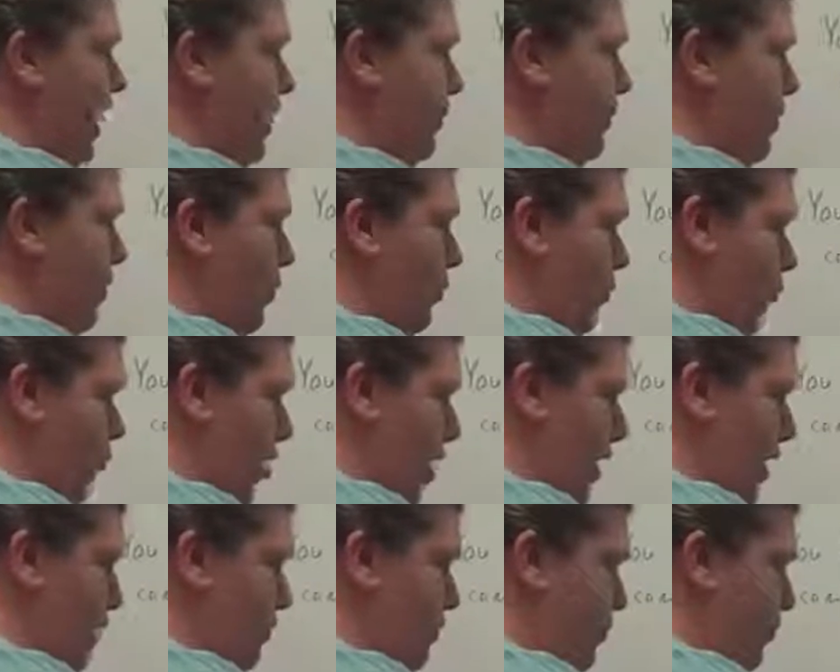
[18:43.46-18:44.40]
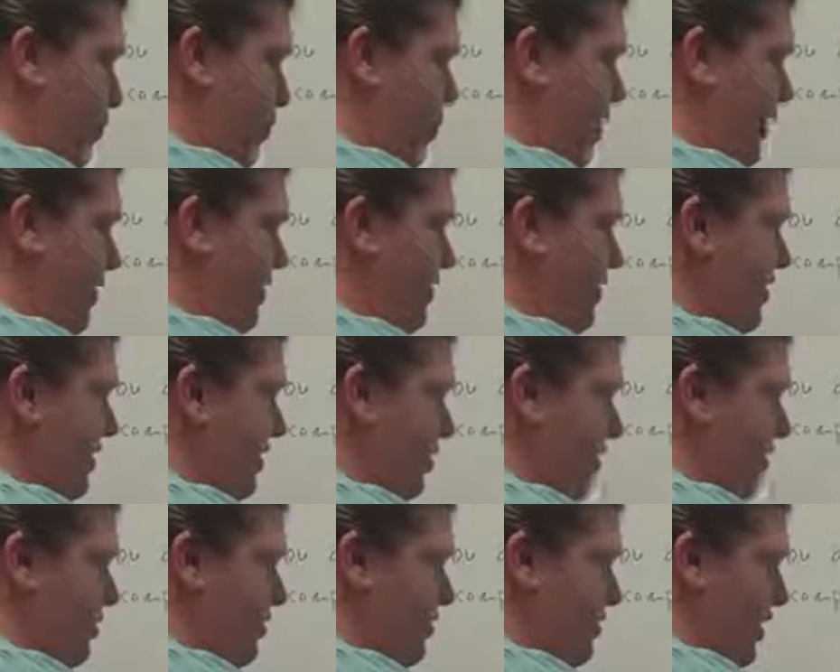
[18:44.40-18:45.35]
type in
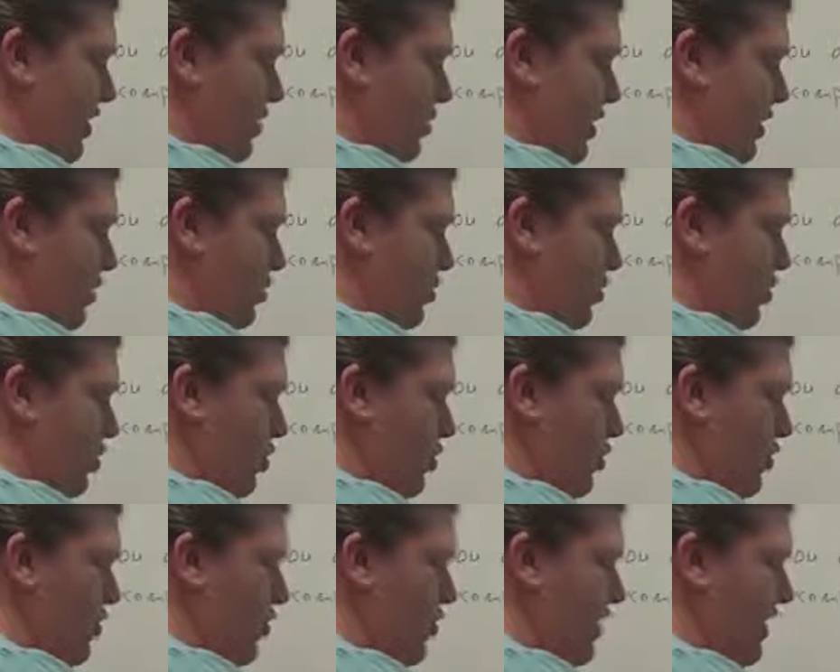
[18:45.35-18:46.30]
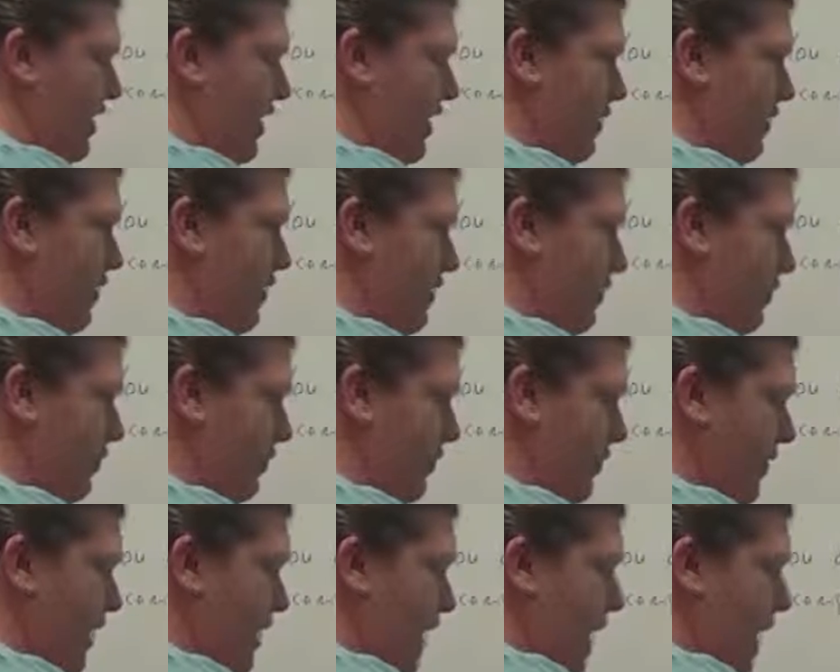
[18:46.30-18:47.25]
1.0026,
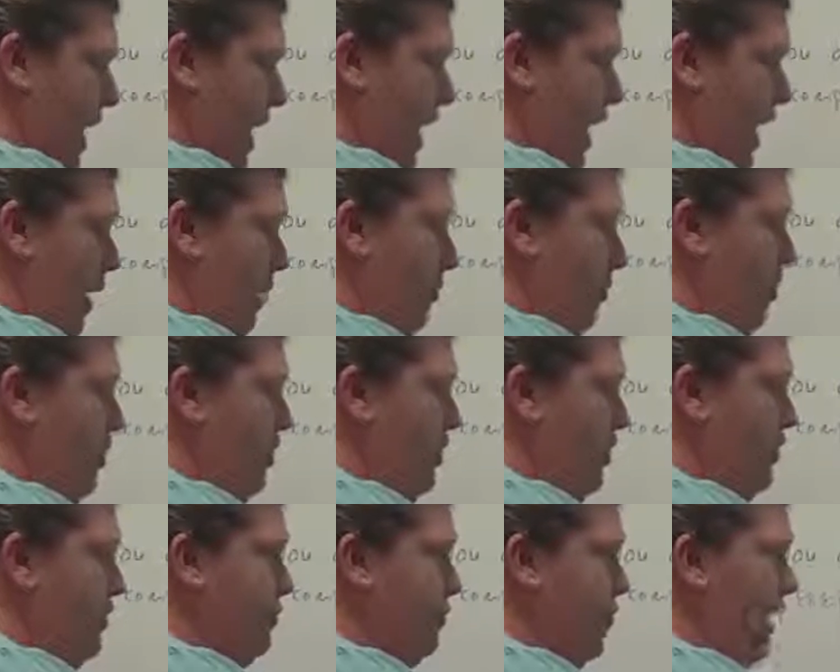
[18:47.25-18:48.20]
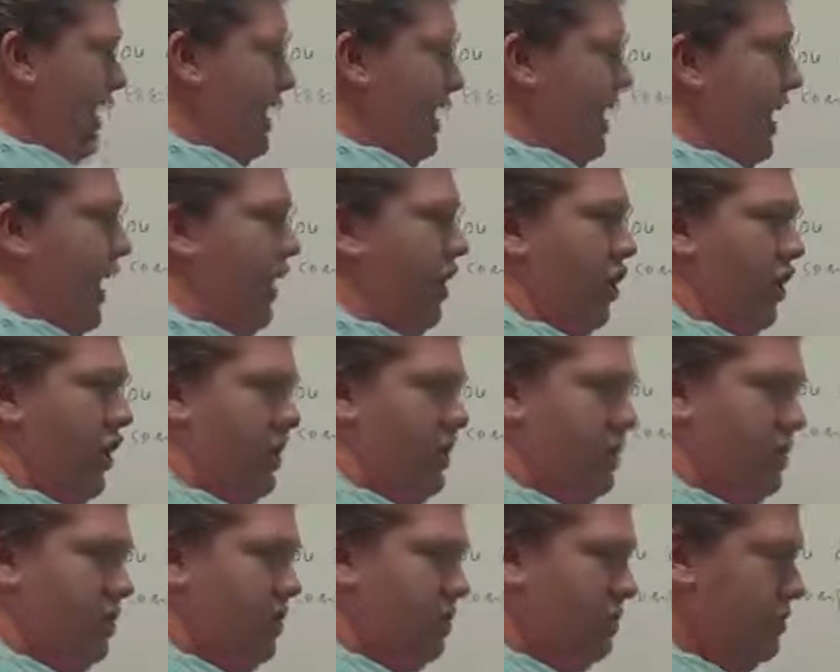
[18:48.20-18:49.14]
and I'm going to use my
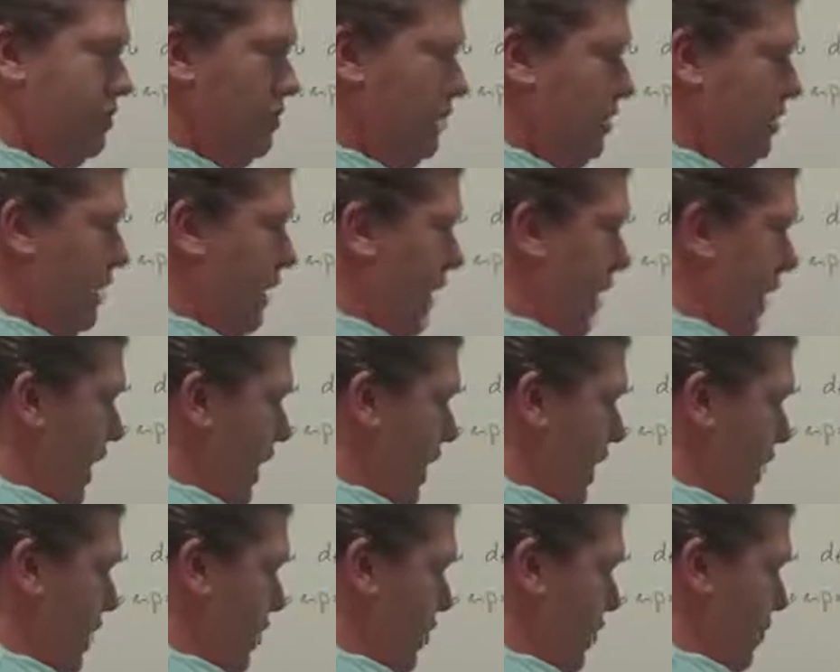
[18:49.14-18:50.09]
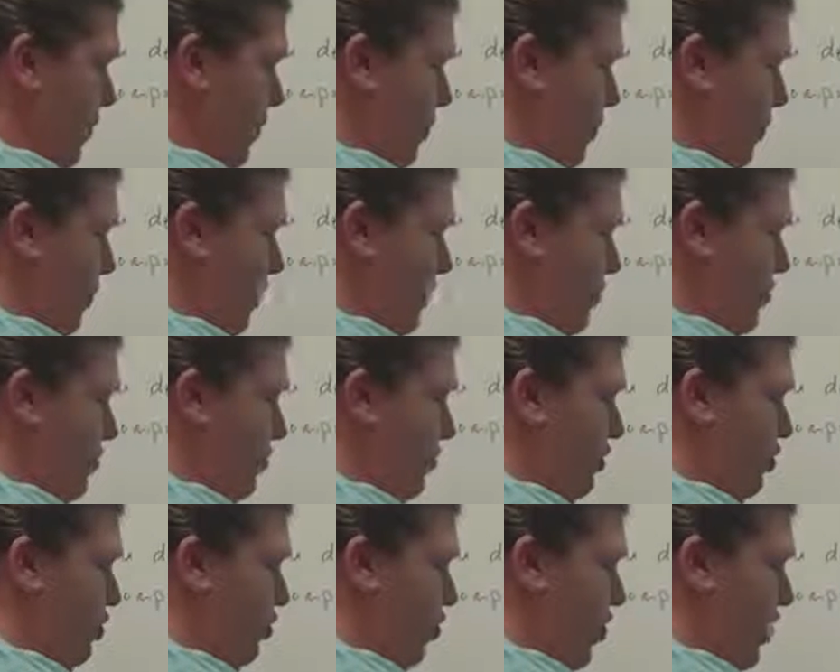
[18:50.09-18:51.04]
caret, and I'm going to put to
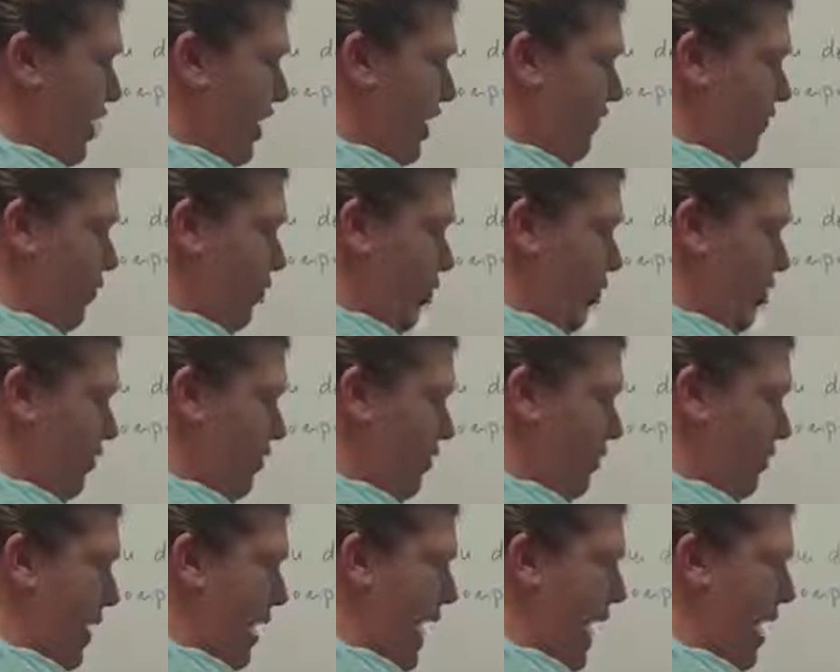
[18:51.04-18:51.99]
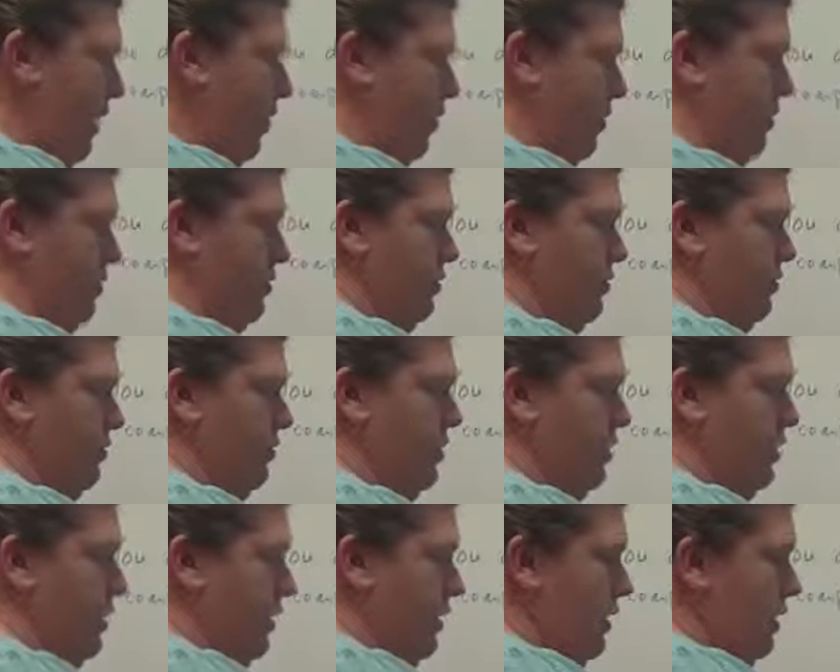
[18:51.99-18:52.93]
the 24th power.
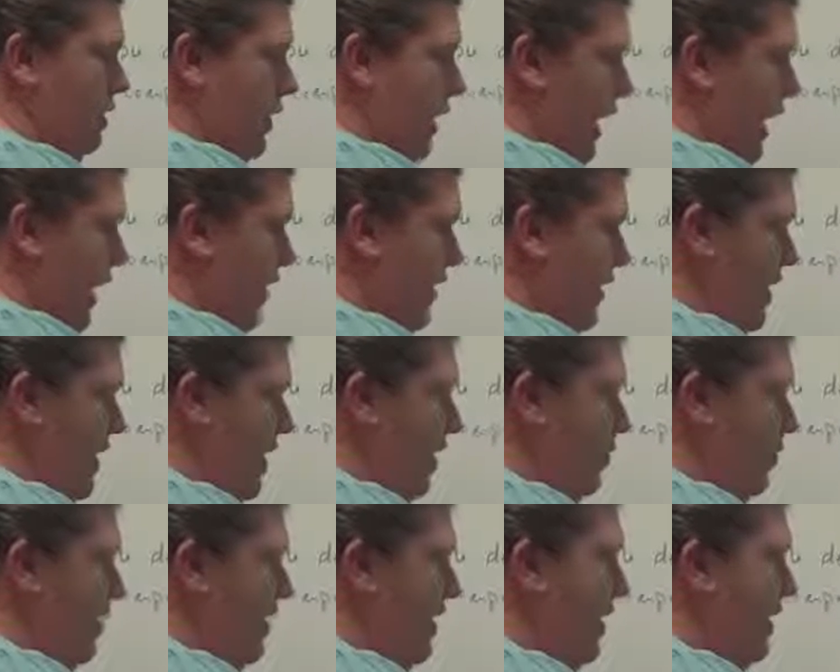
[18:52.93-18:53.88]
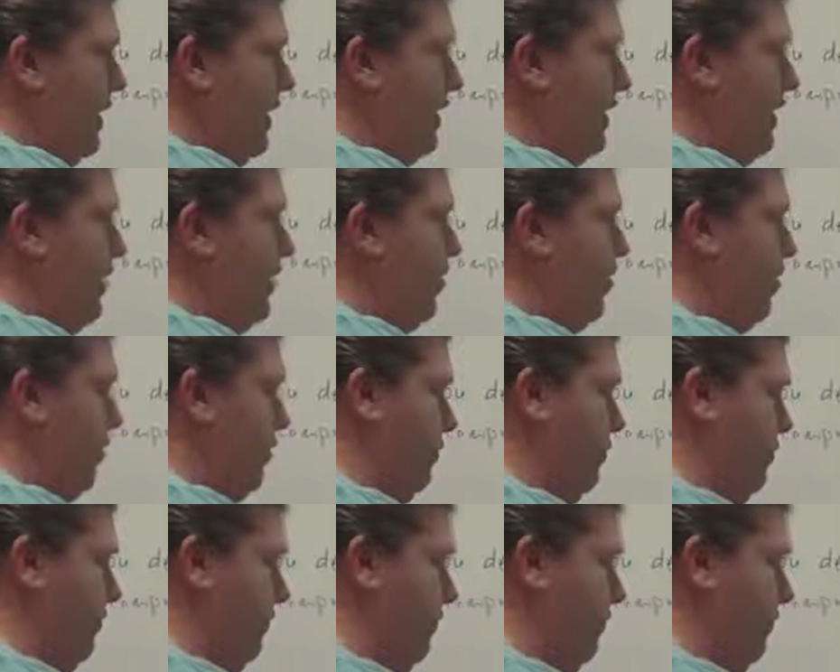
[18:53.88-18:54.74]
And then I'm going to hit enter.